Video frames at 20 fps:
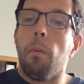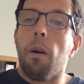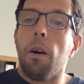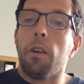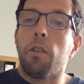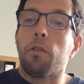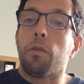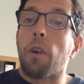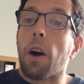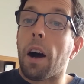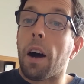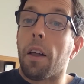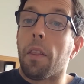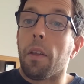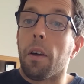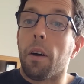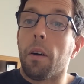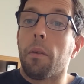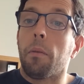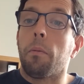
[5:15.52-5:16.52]
his
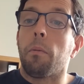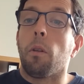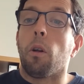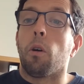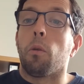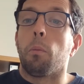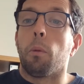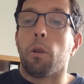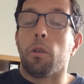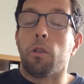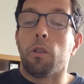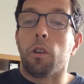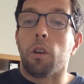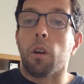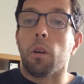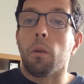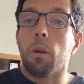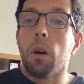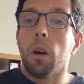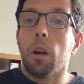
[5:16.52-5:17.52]
father, Lord
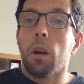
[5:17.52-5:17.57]
Montague,